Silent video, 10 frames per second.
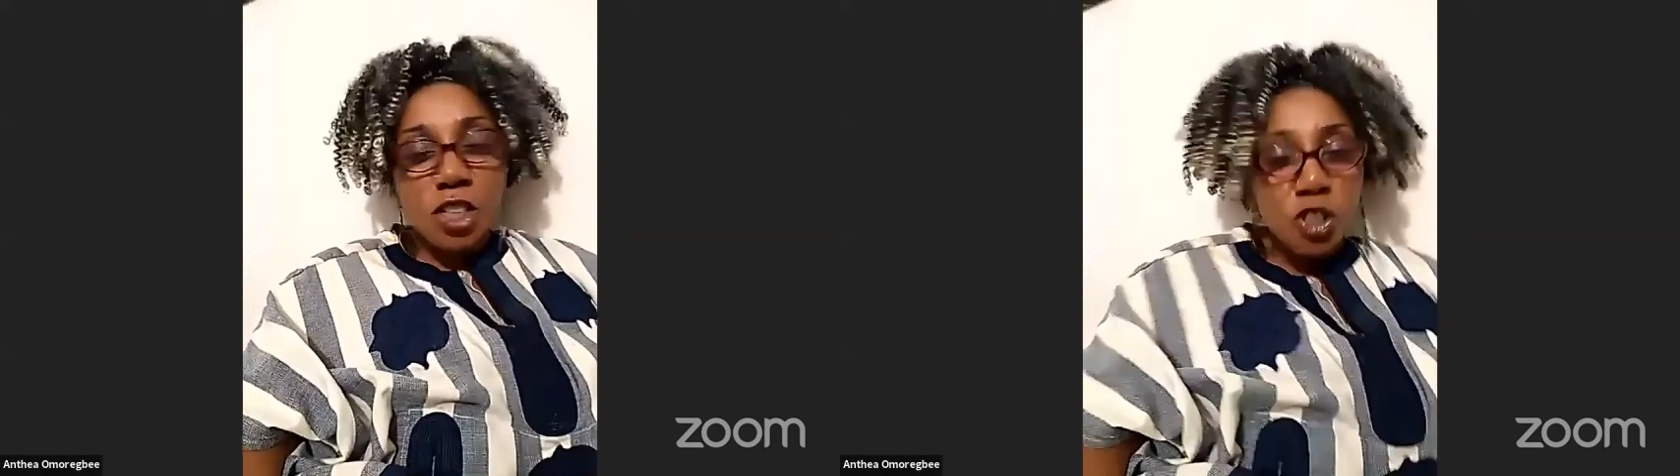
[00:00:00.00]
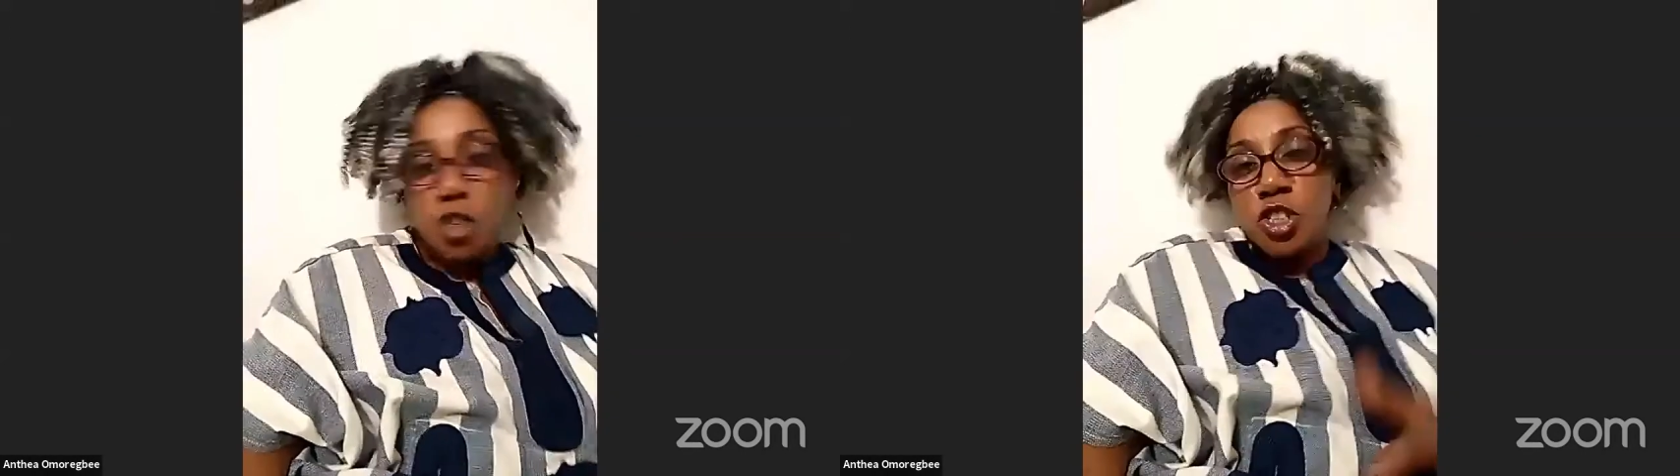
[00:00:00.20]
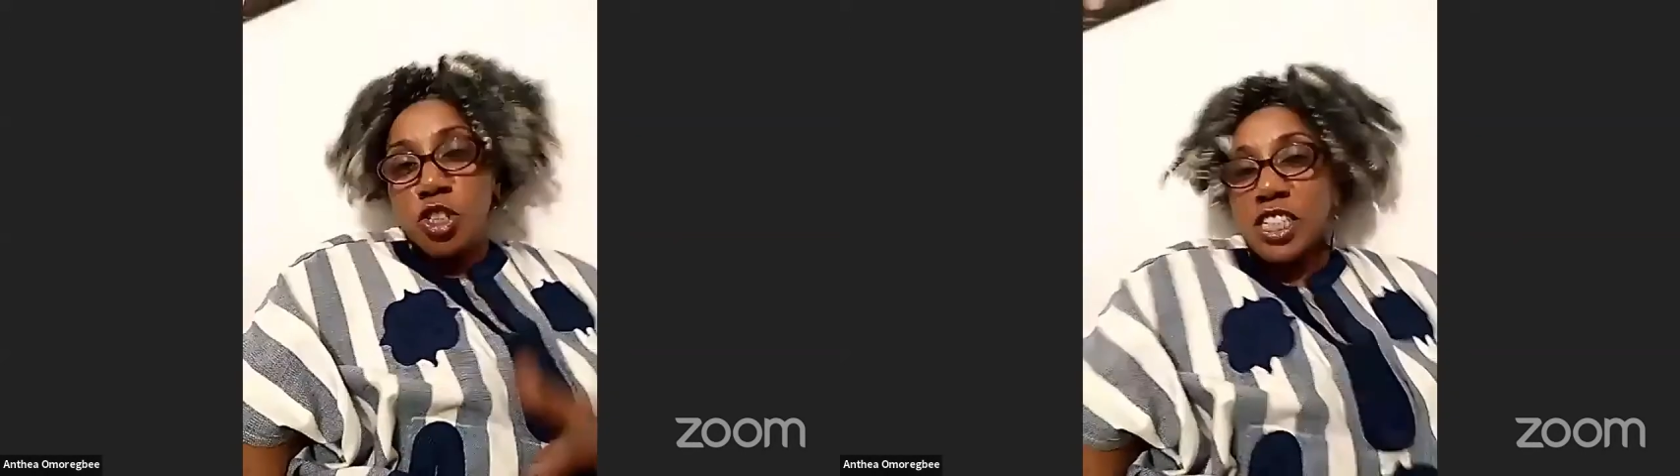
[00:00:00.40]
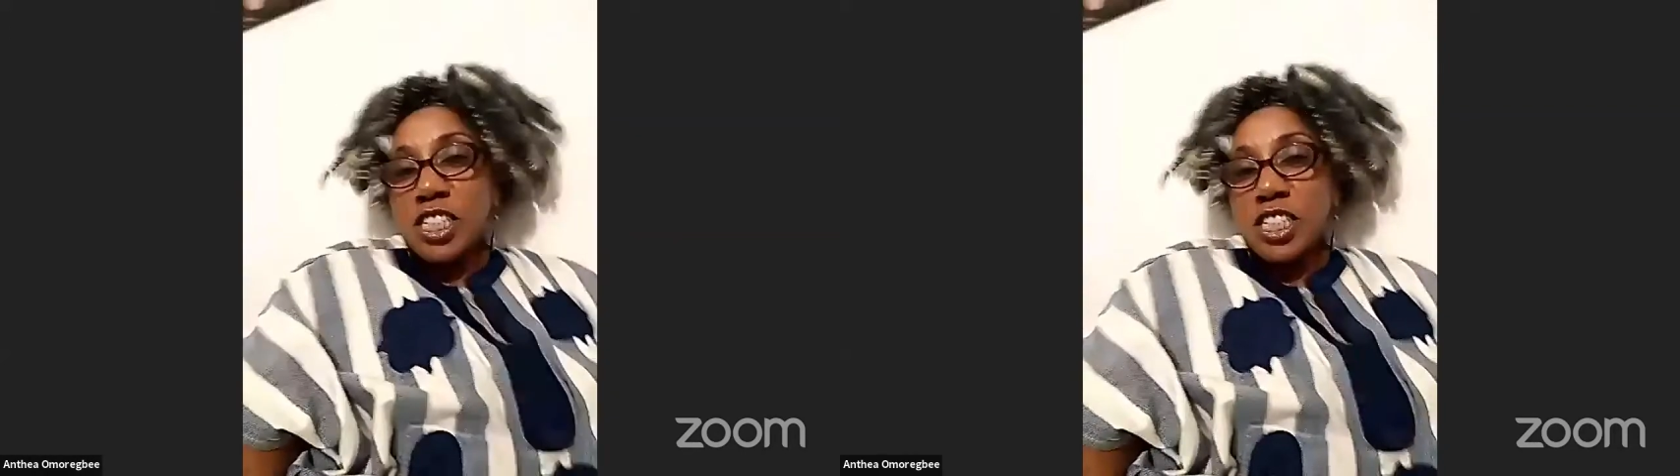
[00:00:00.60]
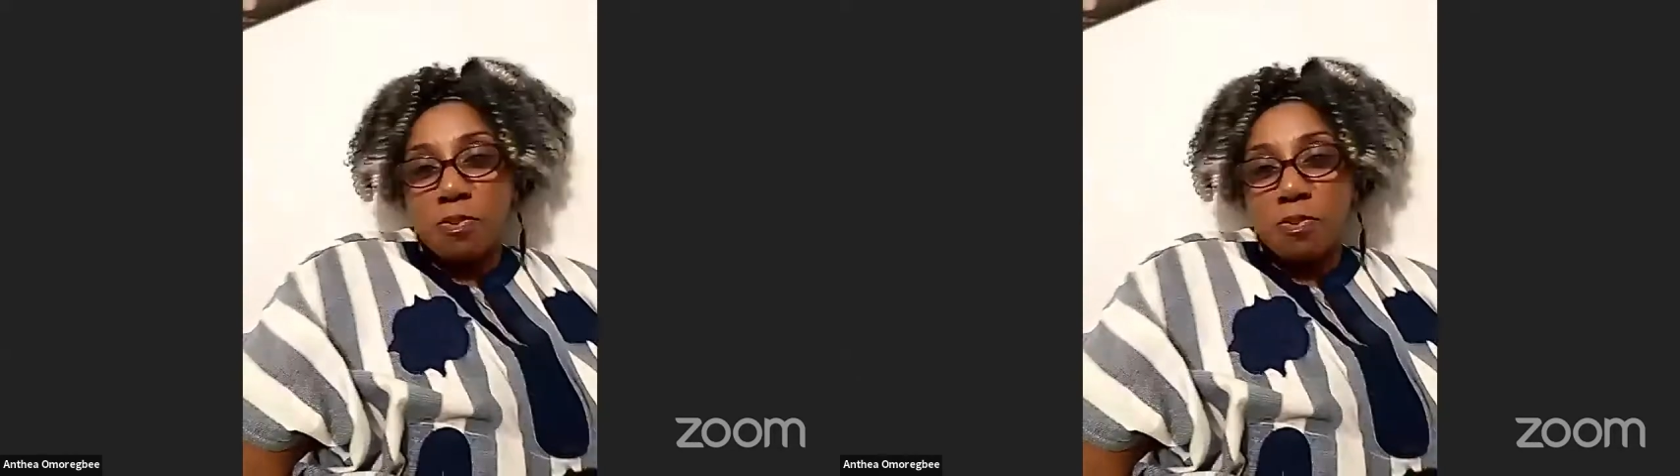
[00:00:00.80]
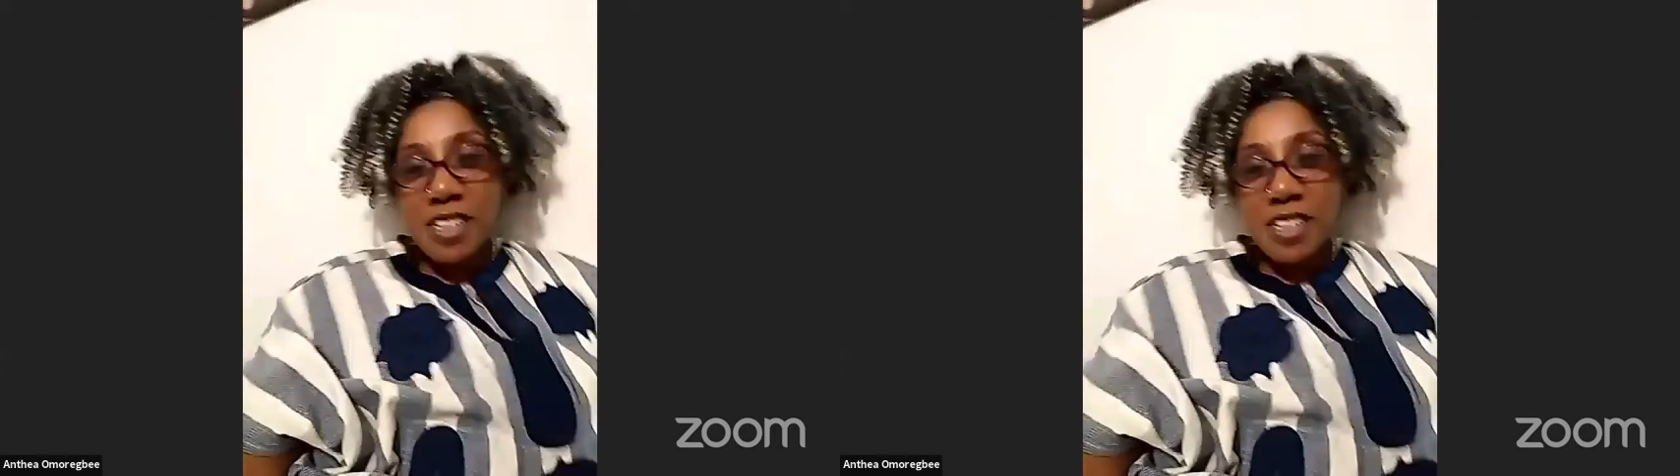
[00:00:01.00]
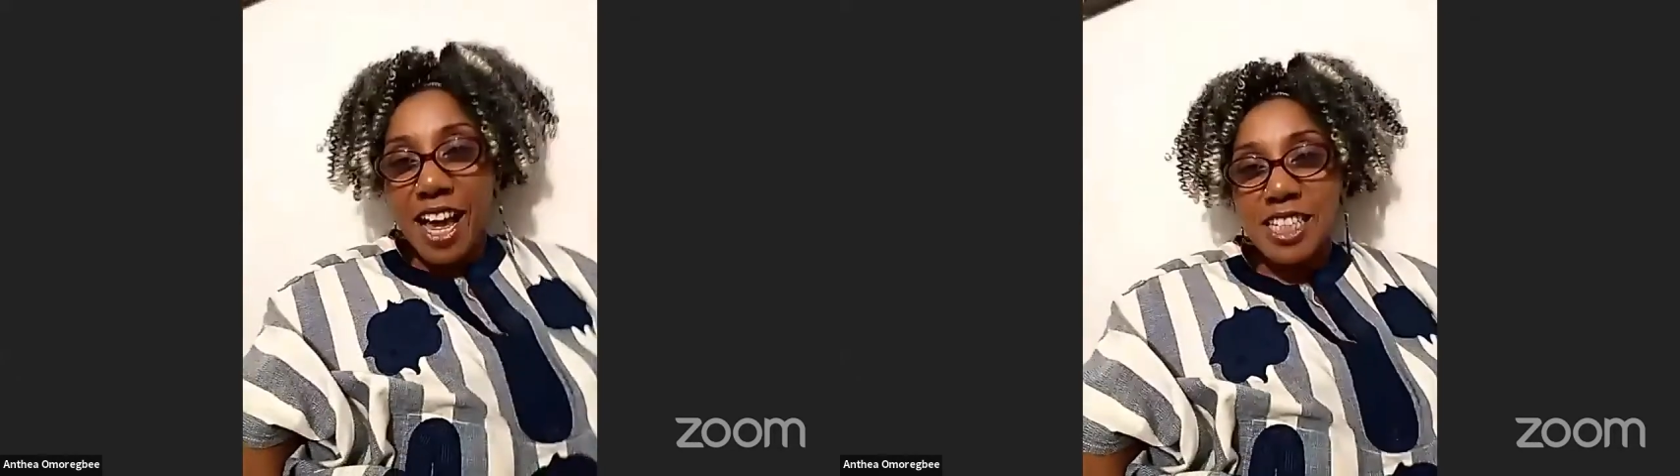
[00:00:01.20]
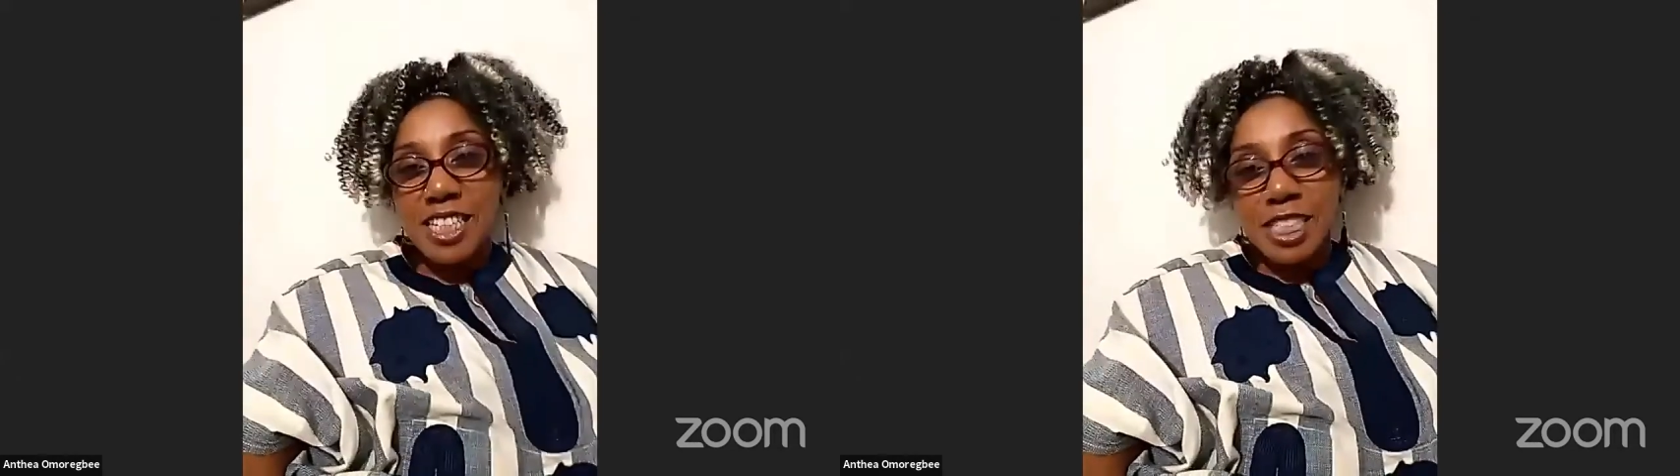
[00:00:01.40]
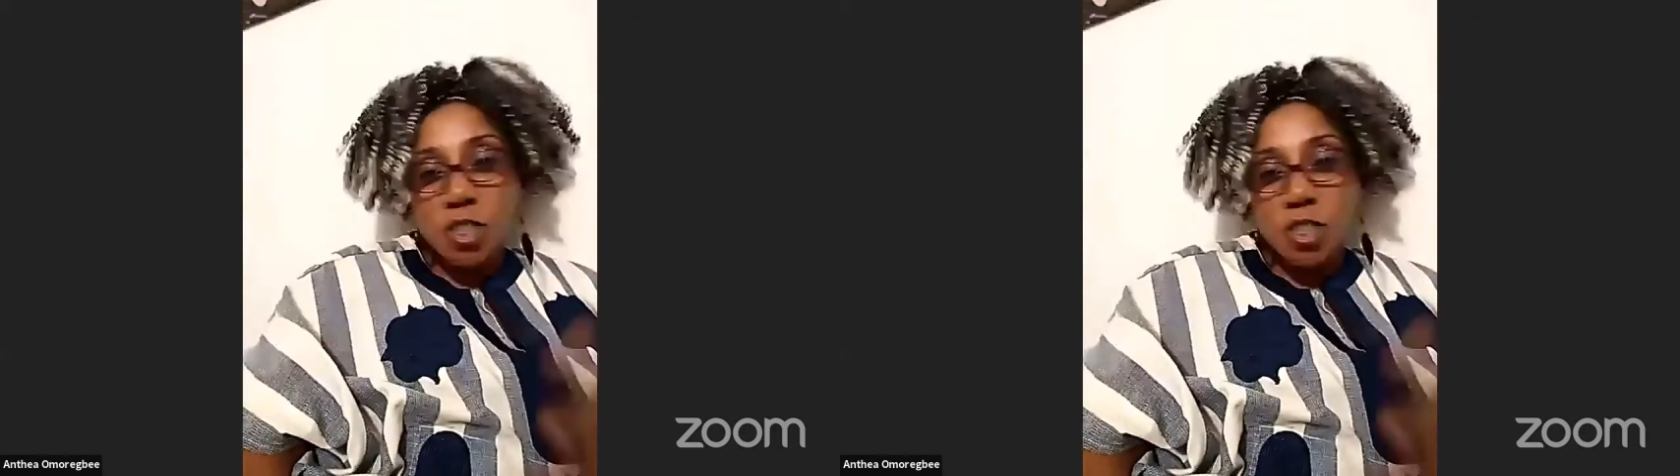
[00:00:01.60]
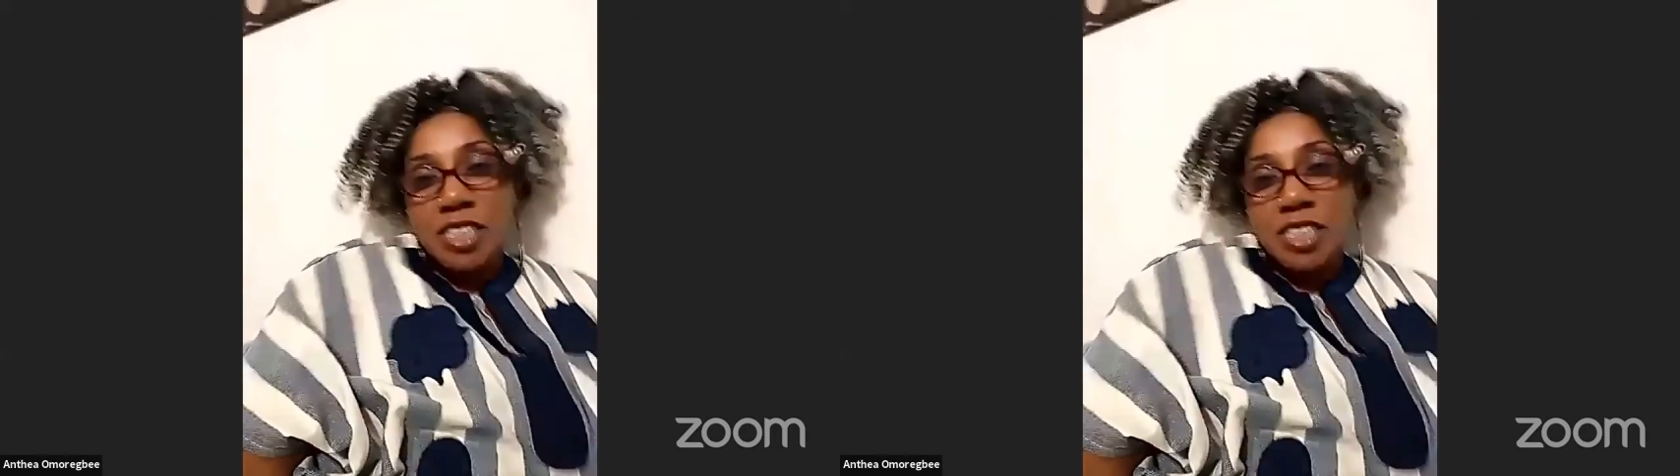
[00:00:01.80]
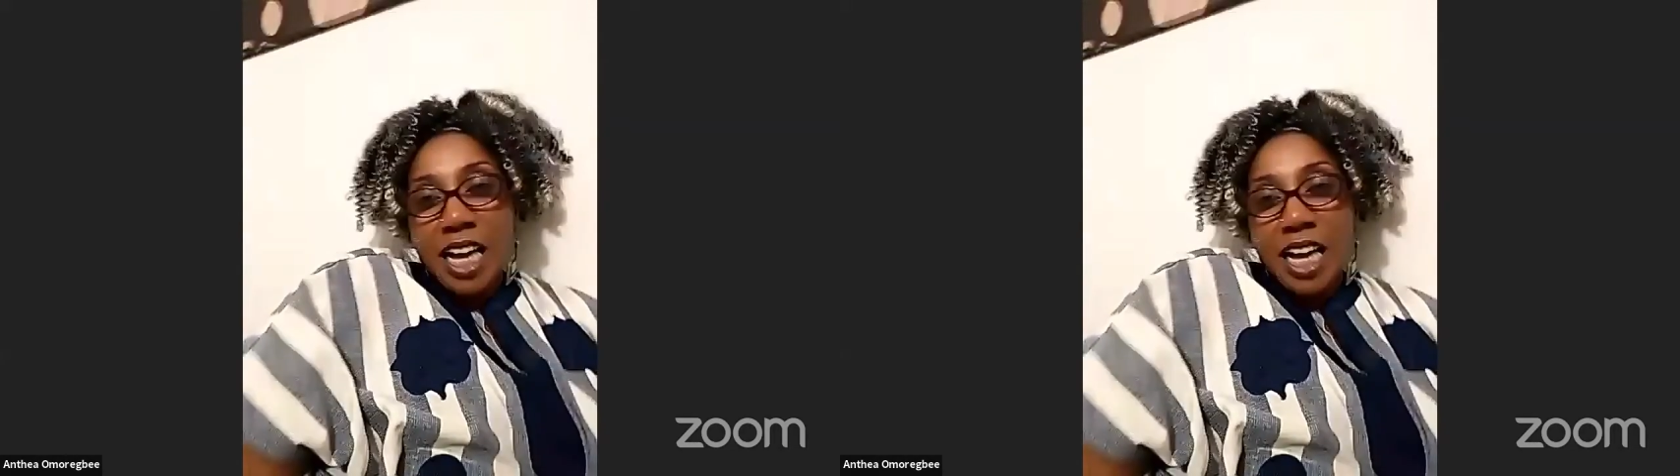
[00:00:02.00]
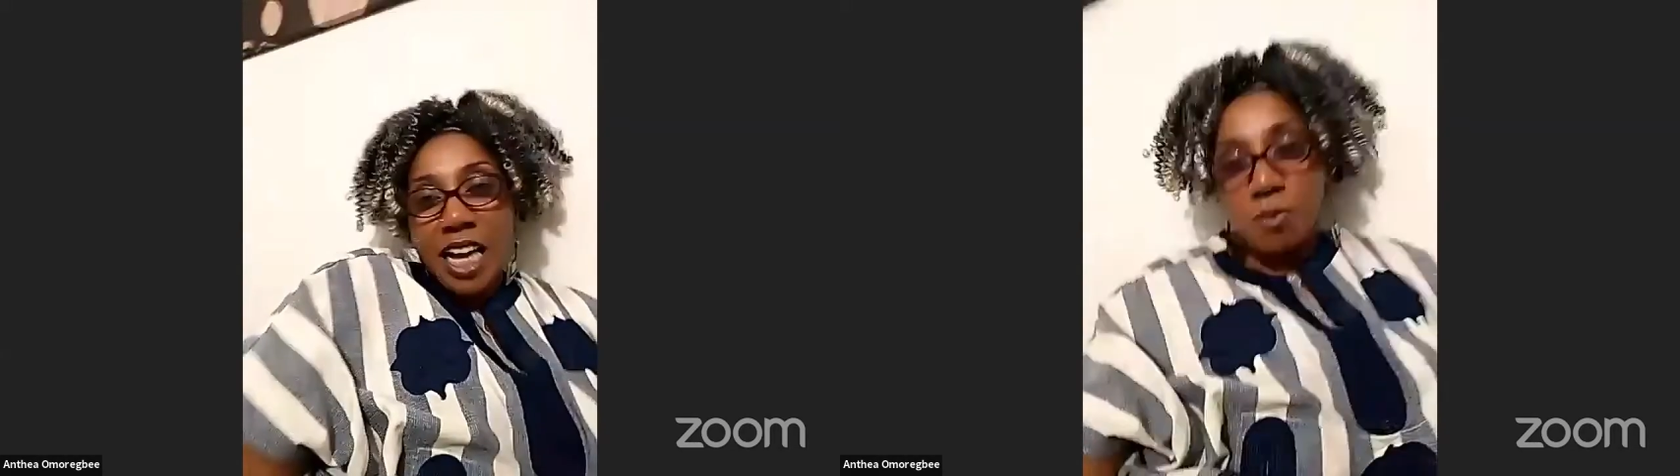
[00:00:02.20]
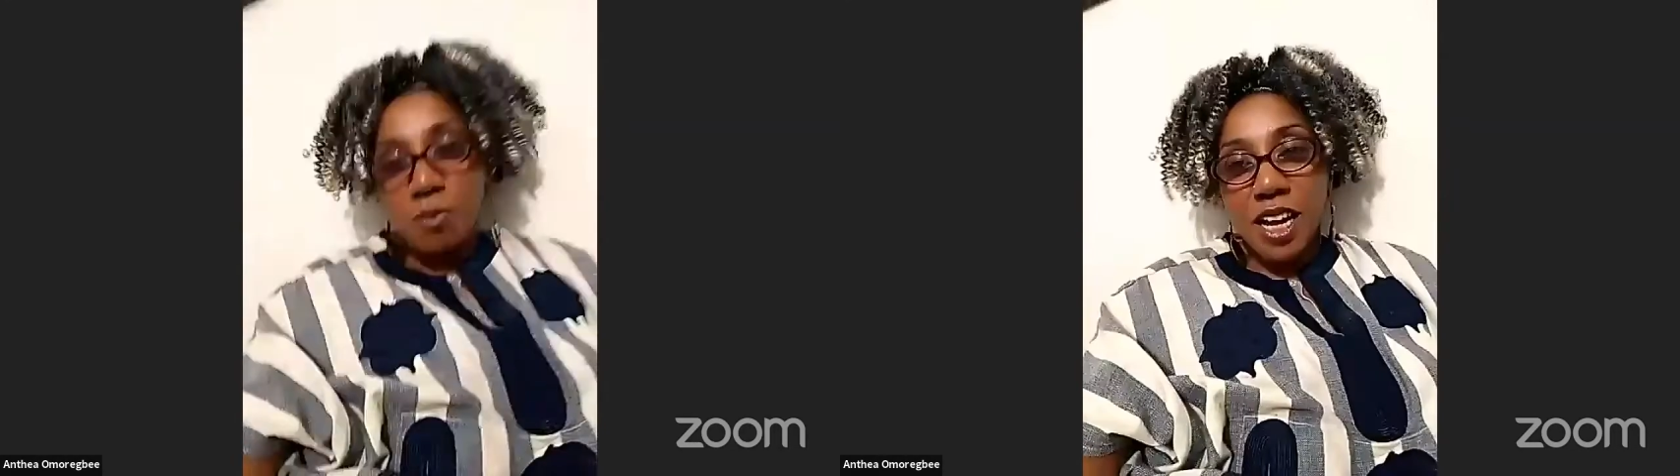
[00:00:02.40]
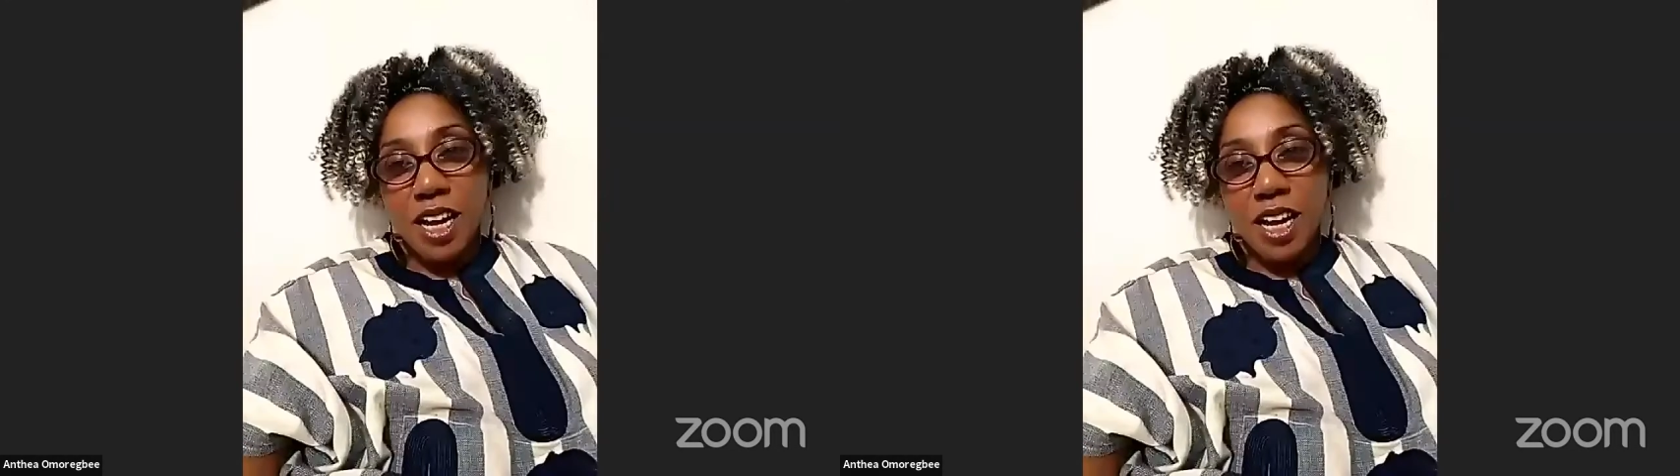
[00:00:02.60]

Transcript: just had to be nice, just nice to me, and